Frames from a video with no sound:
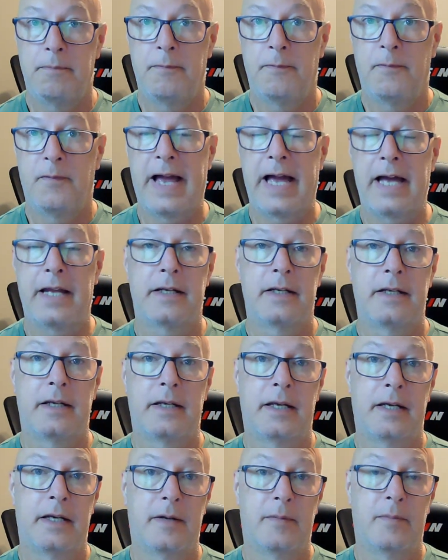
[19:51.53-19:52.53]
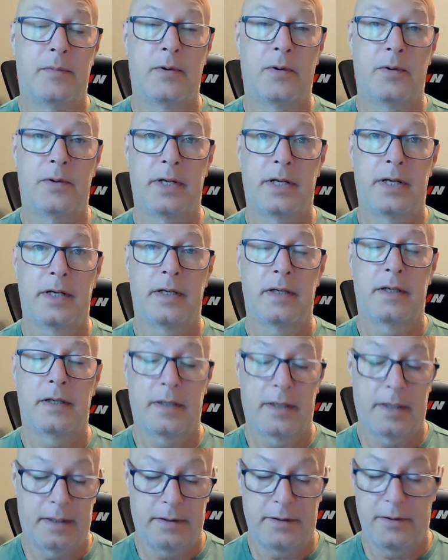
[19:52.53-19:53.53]
fat and protein,
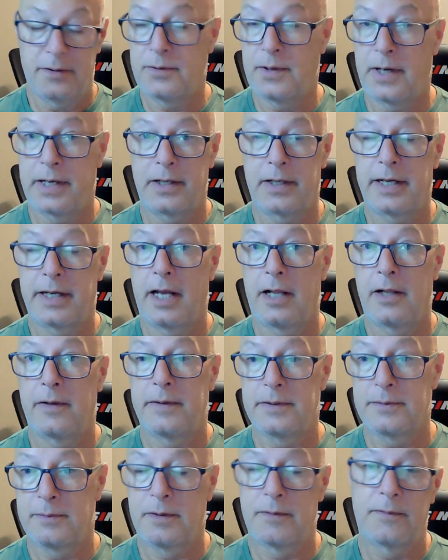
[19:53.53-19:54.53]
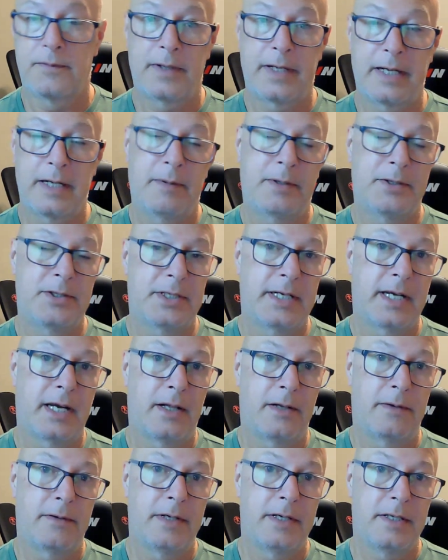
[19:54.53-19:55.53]
and you track the calories, well, forget about your
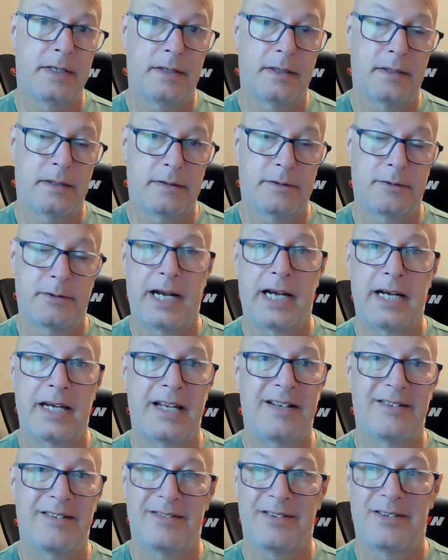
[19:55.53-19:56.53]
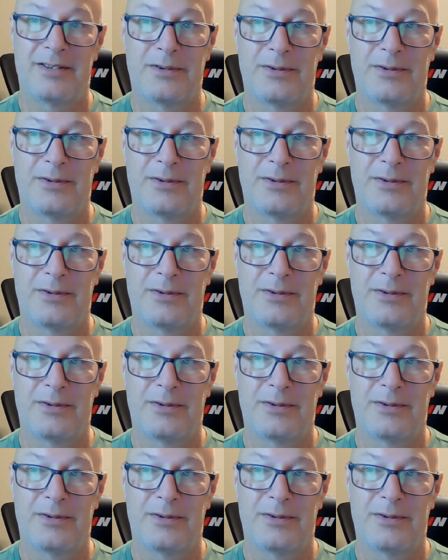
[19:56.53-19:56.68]
calorie tracking.